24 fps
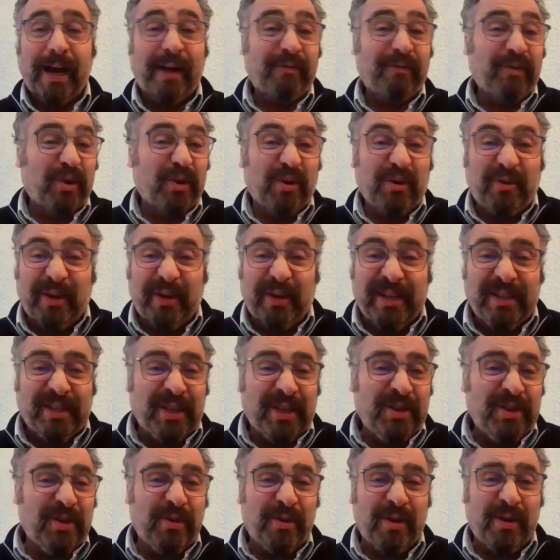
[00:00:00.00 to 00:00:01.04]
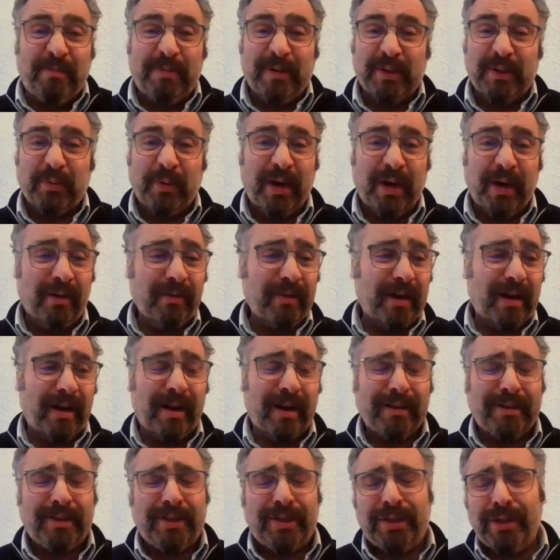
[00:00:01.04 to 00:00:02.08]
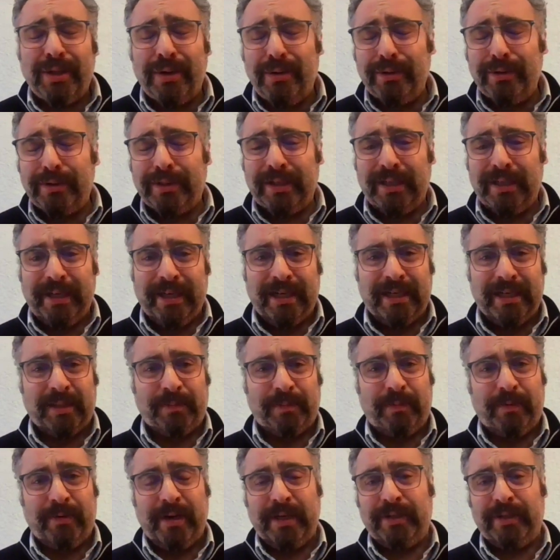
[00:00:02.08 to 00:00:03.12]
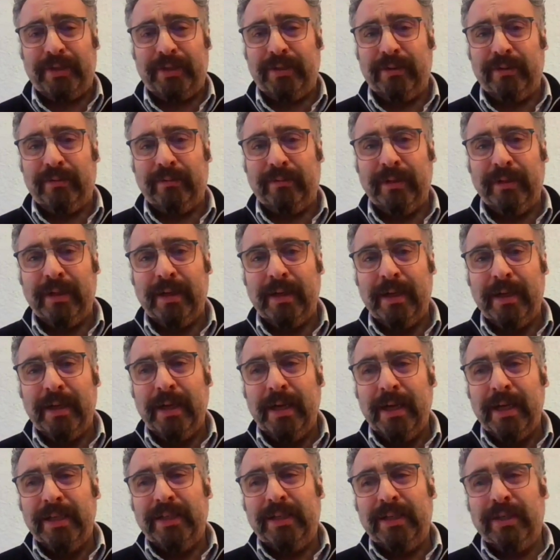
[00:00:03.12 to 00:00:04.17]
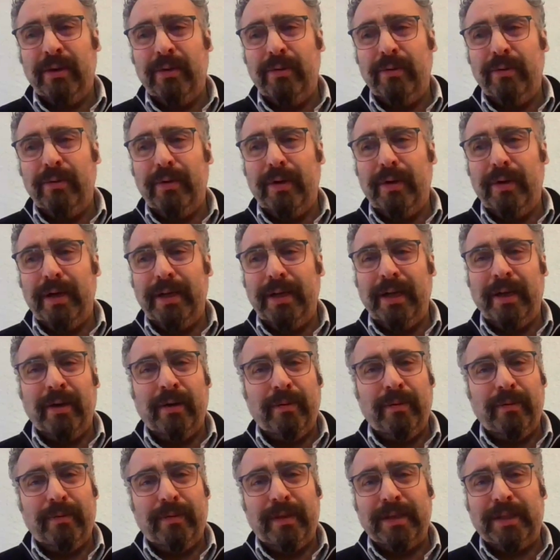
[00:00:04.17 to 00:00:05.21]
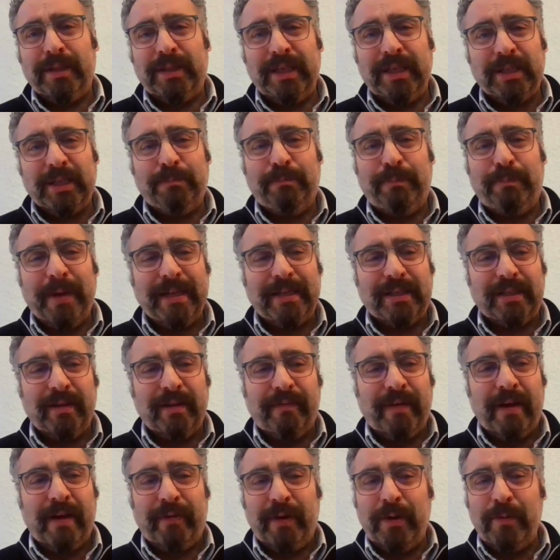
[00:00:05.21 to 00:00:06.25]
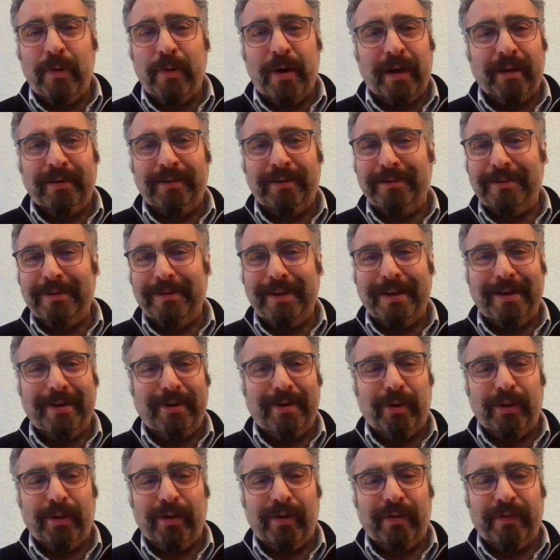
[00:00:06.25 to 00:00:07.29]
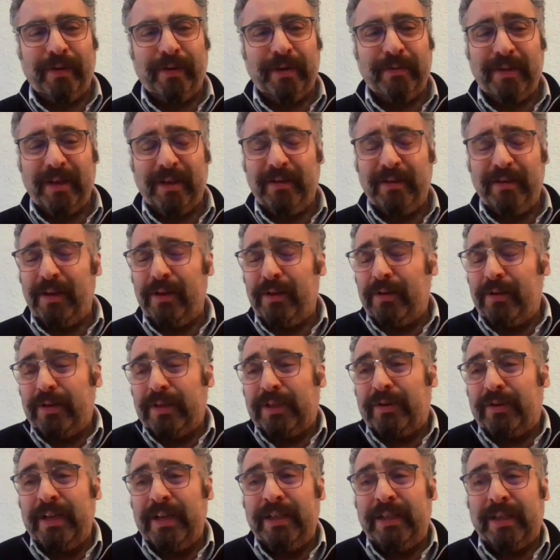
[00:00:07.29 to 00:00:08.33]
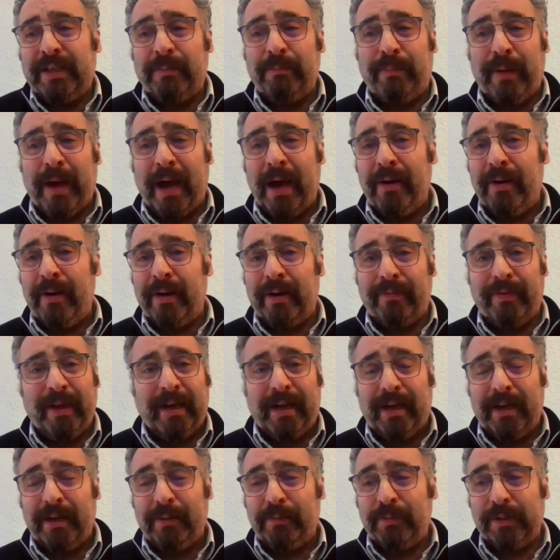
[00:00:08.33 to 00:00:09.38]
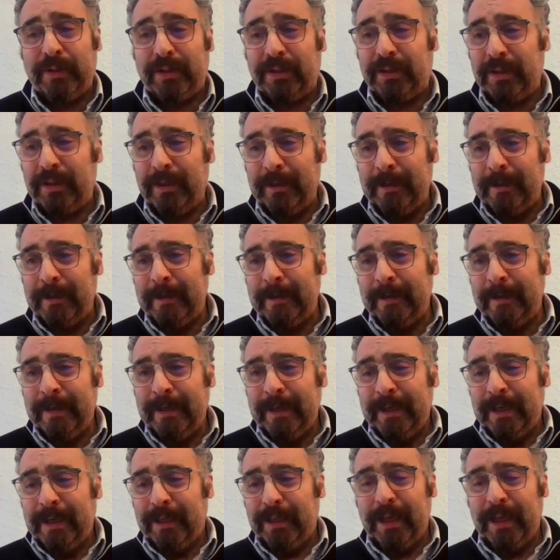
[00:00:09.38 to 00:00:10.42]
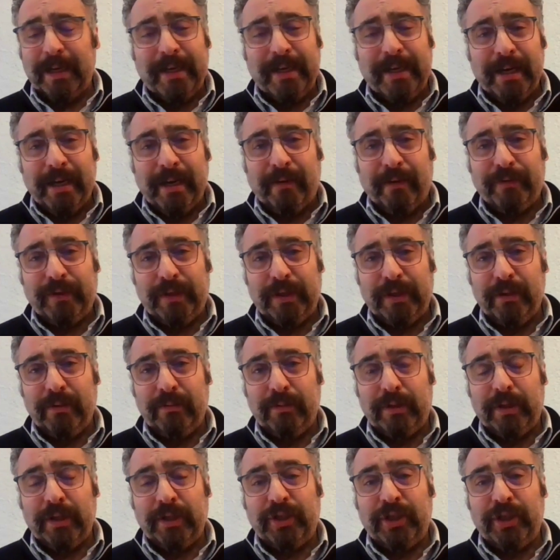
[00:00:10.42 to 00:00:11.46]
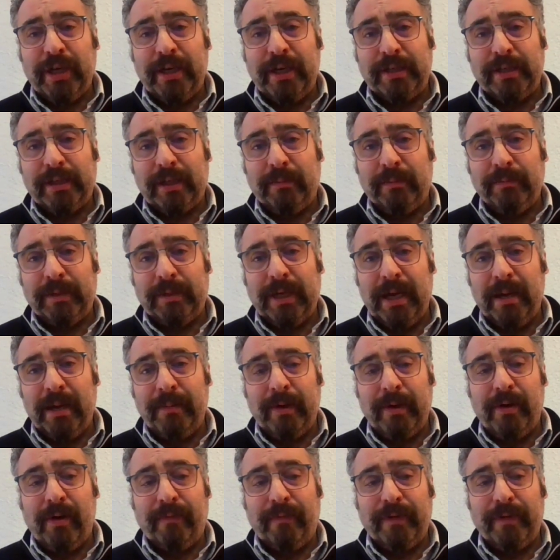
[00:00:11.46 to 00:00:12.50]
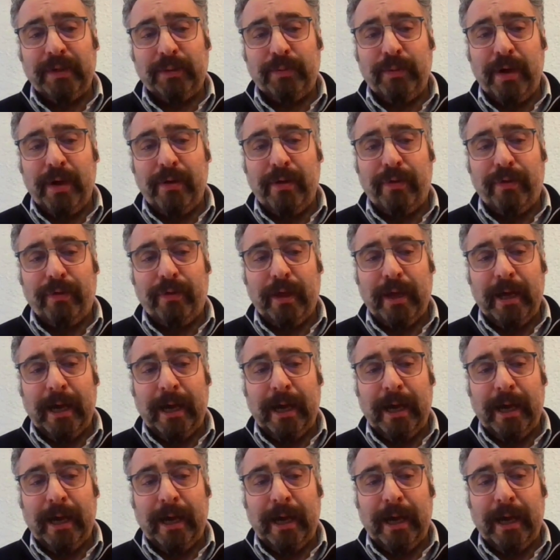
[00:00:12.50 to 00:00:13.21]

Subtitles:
I've got Greens in Europe as well that are totally inspirational. So, you know, there's just bits of everyone all over. There's Greens in Power that I was lucky enough to share some time in office with